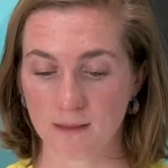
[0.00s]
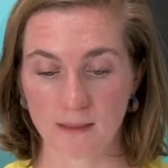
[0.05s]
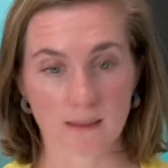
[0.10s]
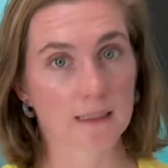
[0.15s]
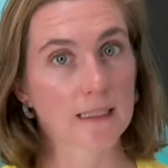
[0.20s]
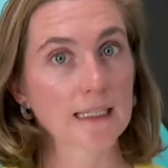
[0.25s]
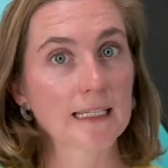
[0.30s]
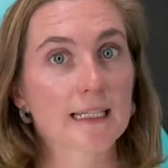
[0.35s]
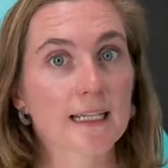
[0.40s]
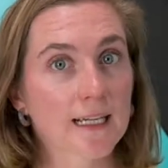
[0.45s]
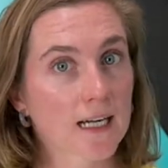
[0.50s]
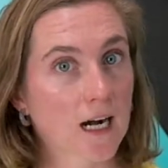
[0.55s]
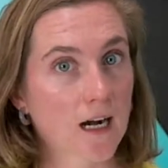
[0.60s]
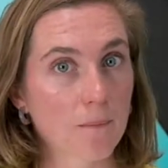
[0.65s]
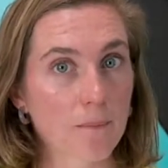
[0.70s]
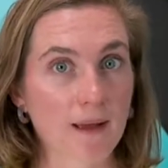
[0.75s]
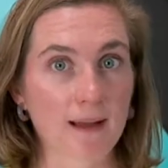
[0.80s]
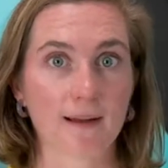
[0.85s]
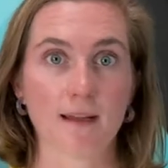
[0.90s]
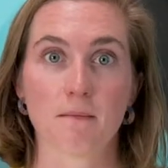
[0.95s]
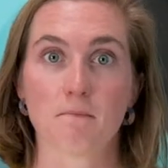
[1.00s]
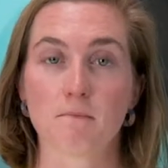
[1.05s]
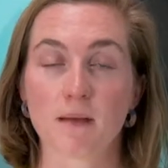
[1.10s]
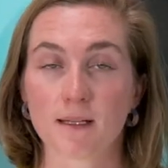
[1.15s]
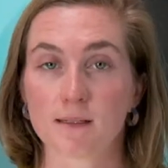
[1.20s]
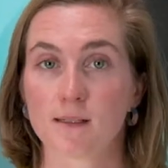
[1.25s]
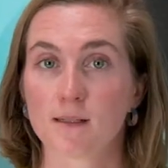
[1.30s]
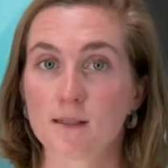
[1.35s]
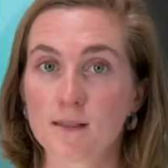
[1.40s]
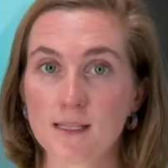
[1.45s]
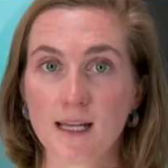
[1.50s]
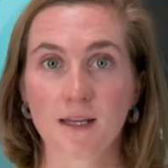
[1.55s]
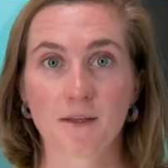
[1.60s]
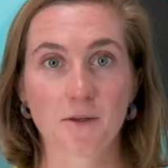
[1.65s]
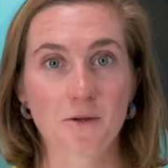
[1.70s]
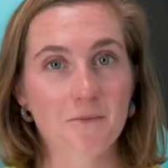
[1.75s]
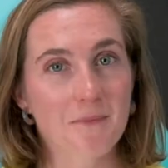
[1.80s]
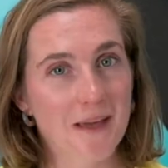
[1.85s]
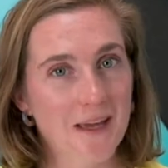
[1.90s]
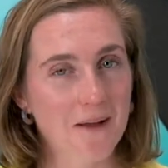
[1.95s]
cleaning up any messes that
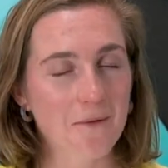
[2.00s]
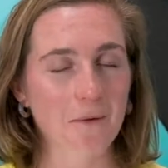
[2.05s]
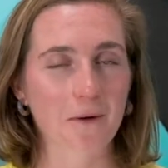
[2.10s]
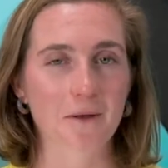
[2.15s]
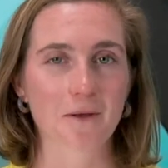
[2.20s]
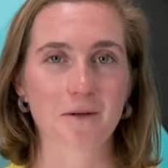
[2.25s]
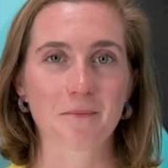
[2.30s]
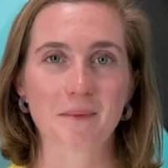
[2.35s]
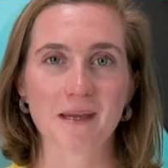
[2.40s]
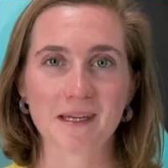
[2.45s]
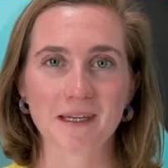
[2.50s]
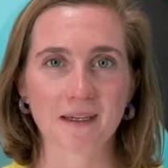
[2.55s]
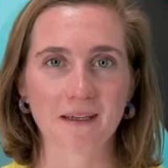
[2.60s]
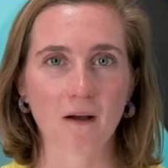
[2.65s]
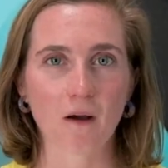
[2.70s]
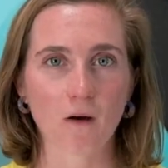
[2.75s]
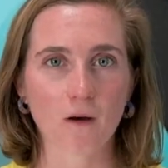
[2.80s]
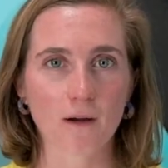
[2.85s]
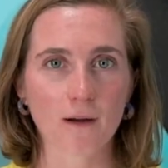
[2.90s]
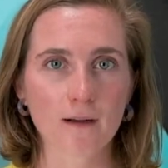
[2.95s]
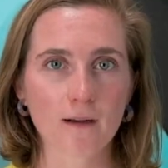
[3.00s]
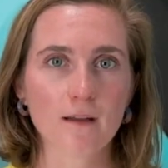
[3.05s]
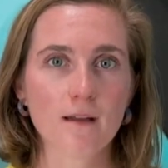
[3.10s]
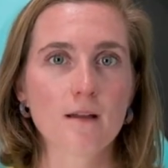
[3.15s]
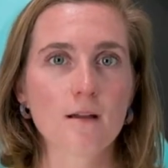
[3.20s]
you make while you're making art,